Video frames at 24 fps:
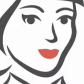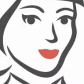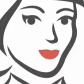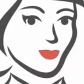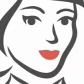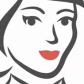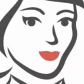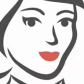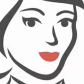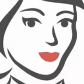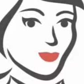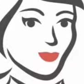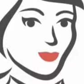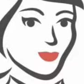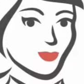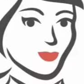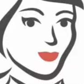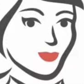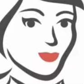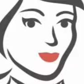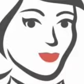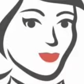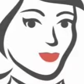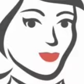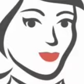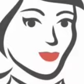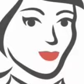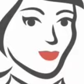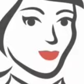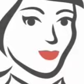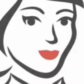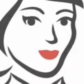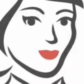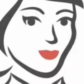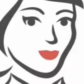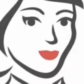negative is also
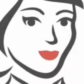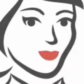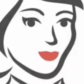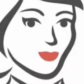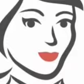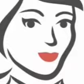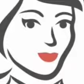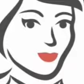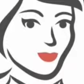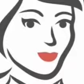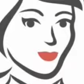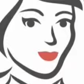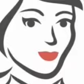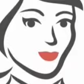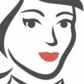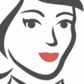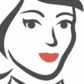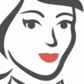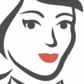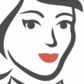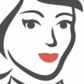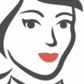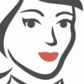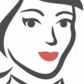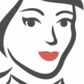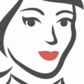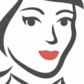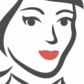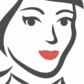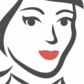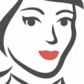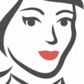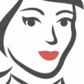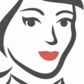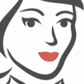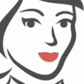telling us
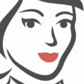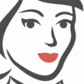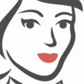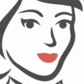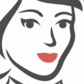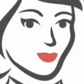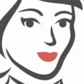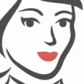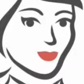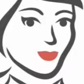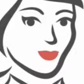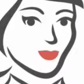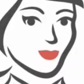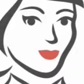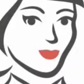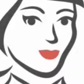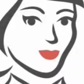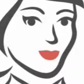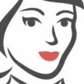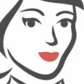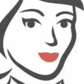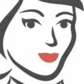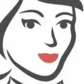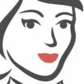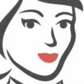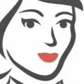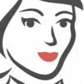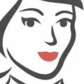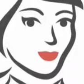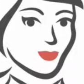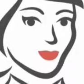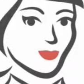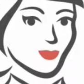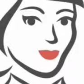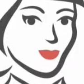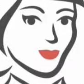that we should be
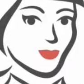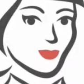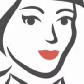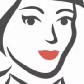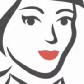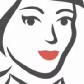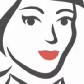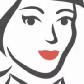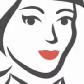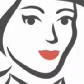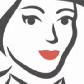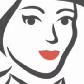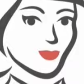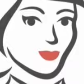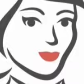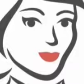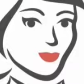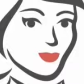living the positive.